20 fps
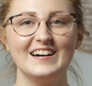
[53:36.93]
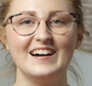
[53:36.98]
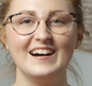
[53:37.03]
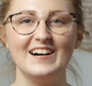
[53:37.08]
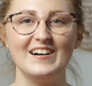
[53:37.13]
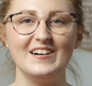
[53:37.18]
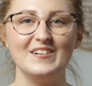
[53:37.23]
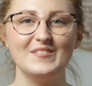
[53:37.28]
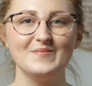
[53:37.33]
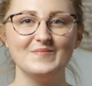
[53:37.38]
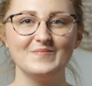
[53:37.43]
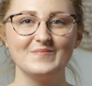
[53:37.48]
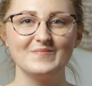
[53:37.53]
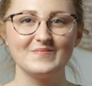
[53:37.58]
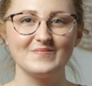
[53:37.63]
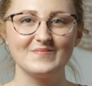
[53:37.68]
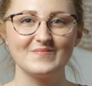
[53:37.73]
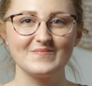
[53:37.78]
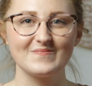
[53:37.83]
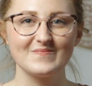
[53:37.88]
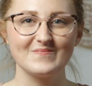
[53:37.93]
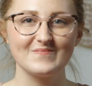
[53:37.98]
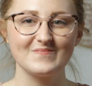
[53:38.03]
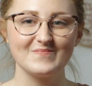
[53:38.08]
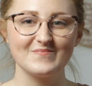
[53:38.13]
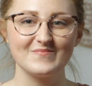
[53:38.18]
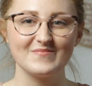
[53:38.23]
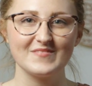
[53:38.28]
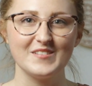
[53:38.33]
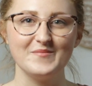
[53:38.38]

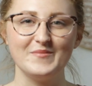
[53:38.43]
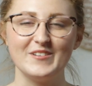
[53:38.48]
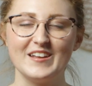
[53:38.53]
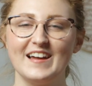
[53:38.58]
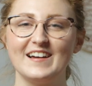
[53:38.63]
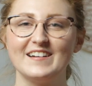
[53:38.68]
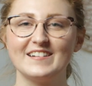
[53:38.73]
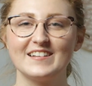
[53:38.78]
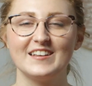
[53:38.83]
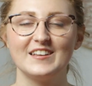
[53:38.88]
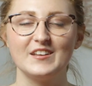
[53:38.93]
But yeah,